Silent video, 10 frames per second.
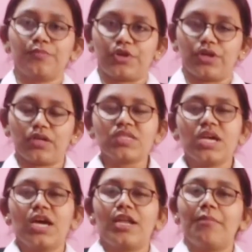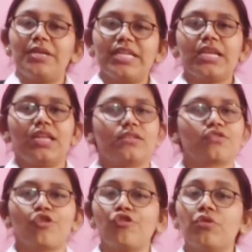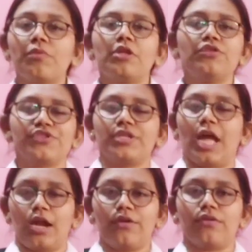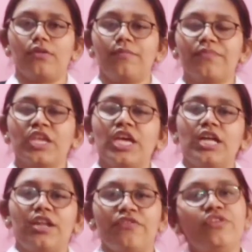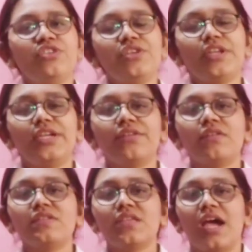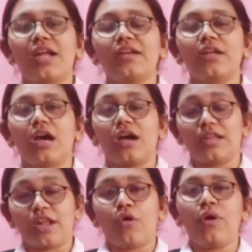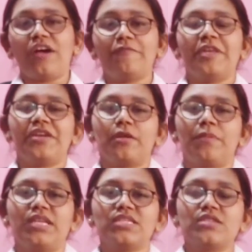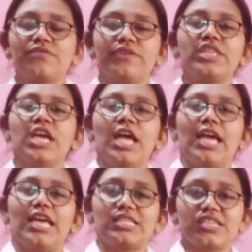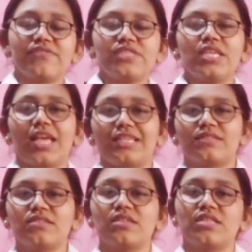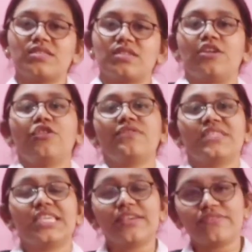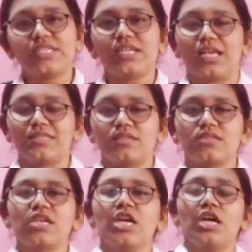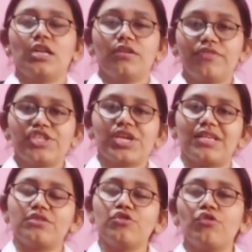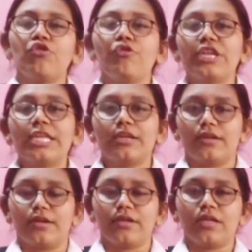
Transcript: products emitting less or no pollution at all. Refrigerators now have been replaced with HFC gases instead of CFC gases, which has no chlorine in it.